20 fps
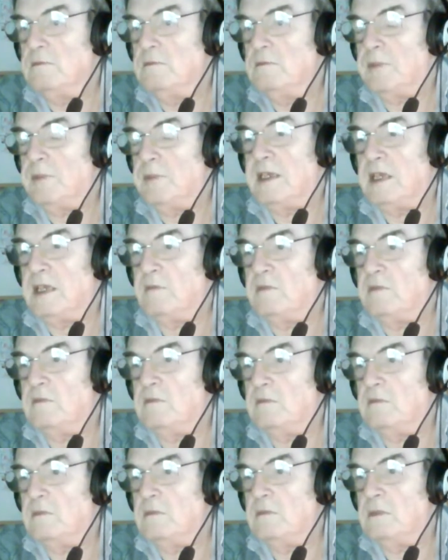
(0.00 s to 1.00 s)
paid up
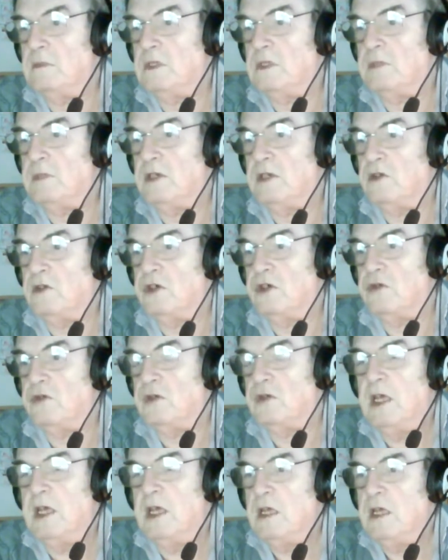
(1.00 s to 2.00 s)
to be loyal.
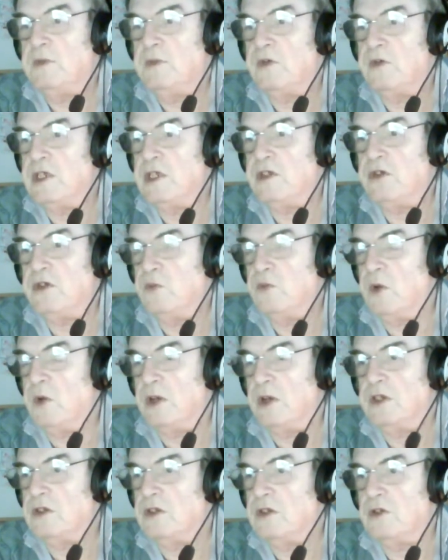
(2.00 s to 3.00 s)
If you only do
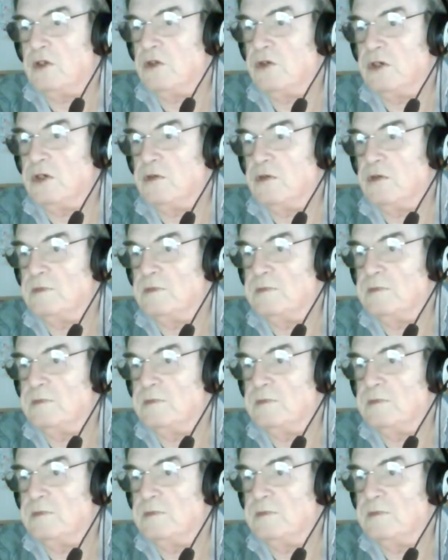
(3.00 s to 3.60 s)
1, you're not loyal.